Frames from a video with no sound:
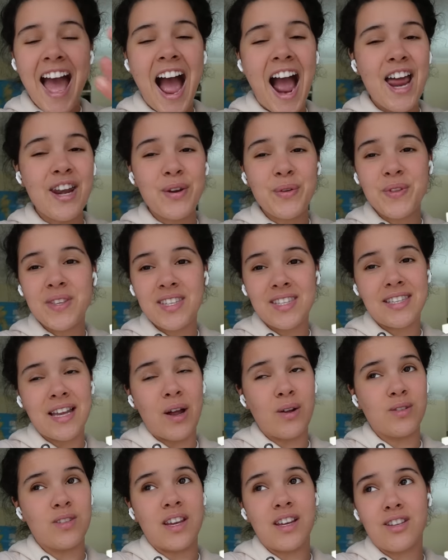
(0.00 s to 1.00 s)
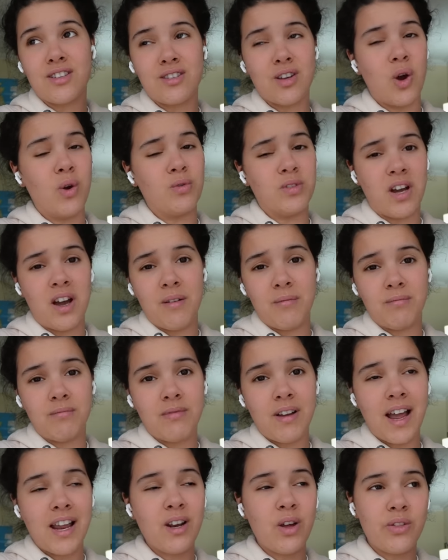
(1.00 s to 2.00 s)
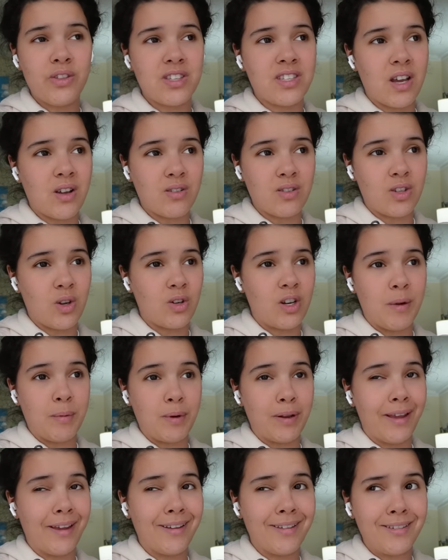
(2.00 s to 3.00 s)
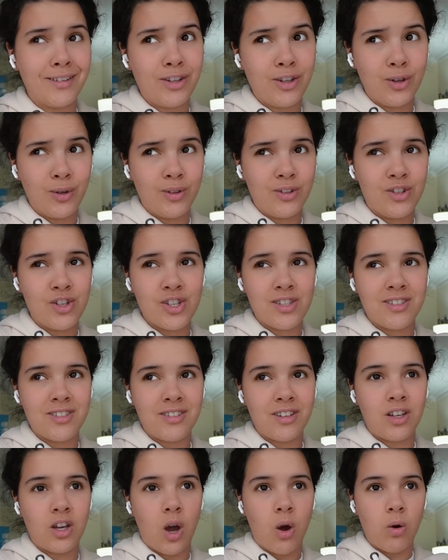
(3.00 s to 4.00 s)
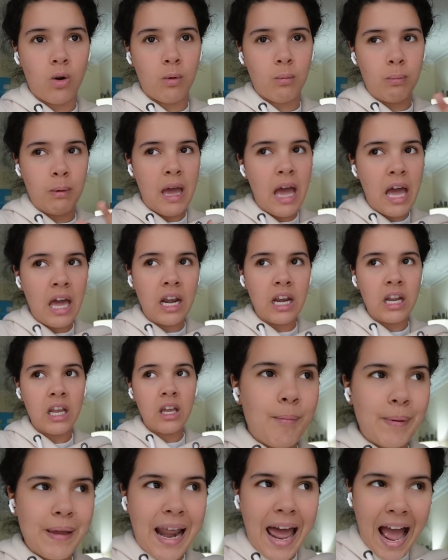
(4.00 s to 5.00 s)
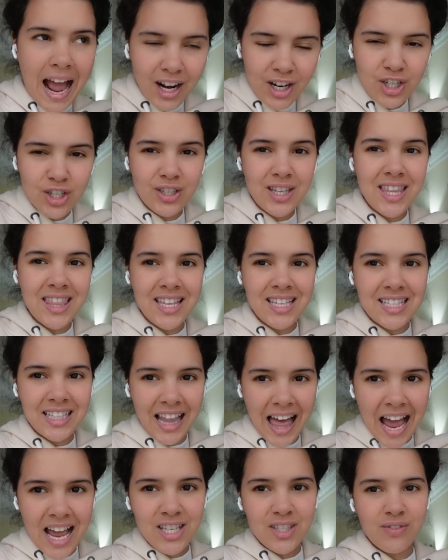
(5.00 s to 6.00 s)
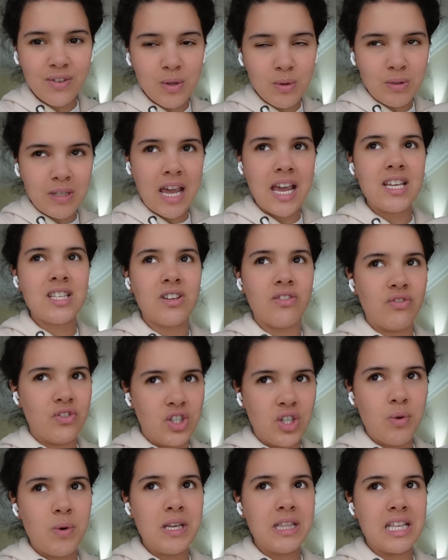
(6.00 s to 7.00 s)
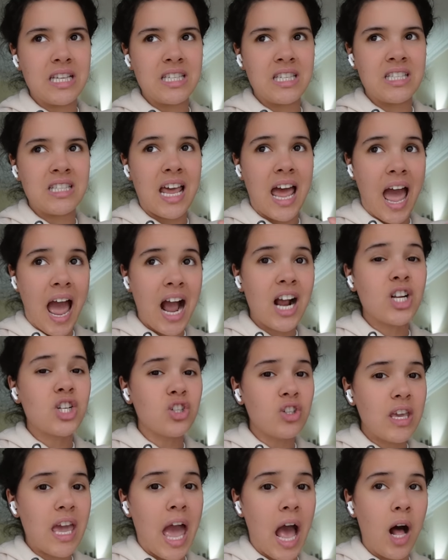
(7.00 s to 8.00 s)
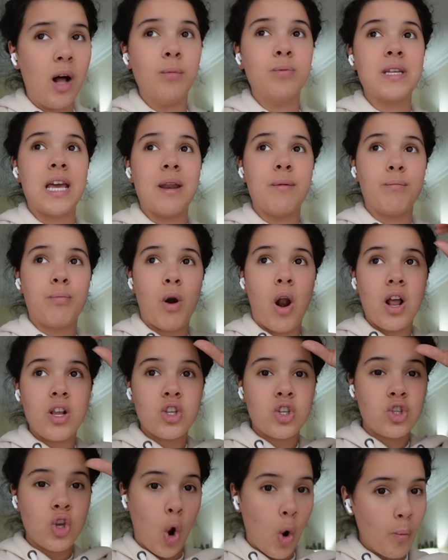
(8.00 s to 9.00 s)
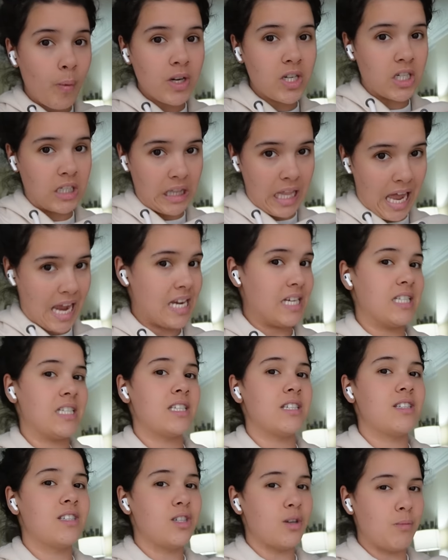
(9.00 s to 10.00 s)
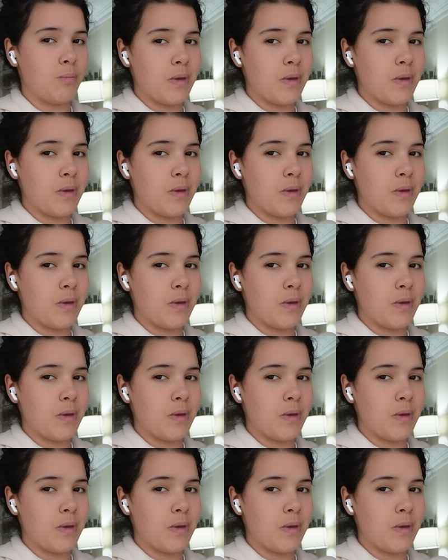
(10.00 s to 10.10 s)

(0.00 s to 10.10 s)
I know this sounds like so dumb. I know this sounds so dumb. You're like, dude, just go to bed. But actually, these last few days of doing this, it's actually helped and brought so much light to